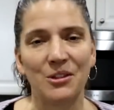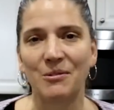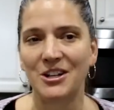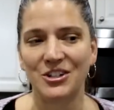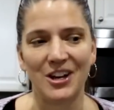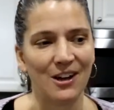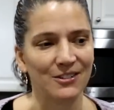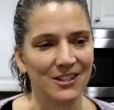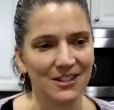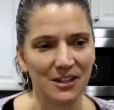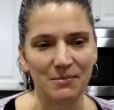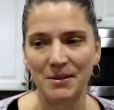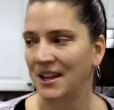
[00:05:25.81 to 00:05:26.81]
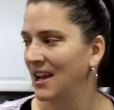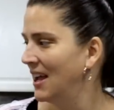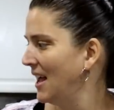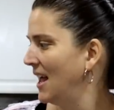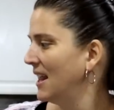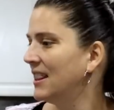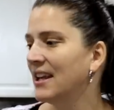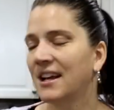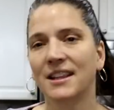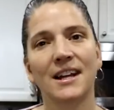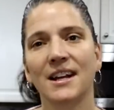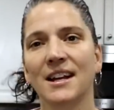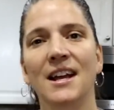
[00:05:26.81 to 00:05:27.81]
Otherwise your house is going to be looking
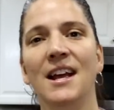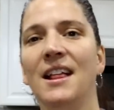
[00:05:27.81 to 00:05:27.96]
like